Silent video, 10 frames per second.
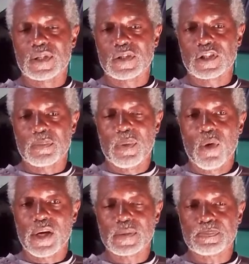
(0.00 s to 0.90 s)

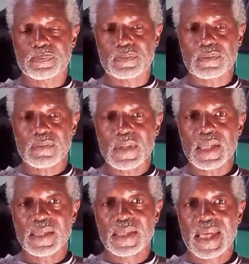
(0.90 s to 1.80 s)
support
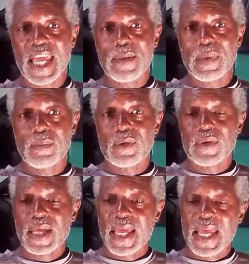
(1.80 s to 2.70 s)
the K-member,